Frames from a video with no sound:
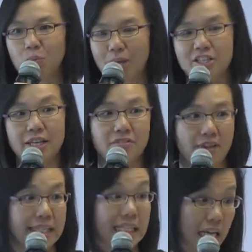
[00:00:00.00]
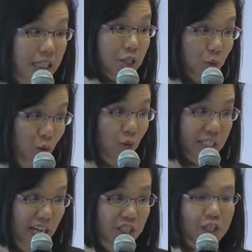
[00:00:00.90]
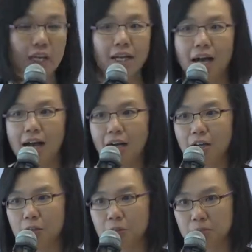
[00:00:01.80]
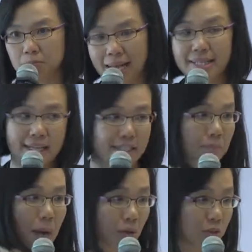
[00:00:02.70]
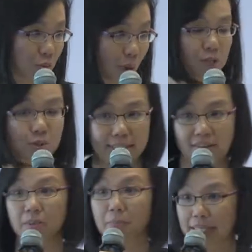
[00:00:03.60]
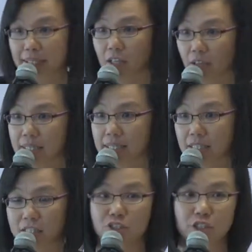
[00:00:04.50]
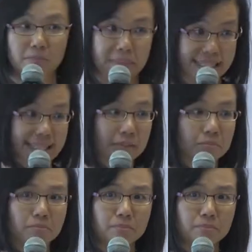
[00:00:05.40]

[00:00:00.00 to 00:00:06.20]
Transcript: we actually invest in early to growth stage, bite size about $1 to $7 million in digital media.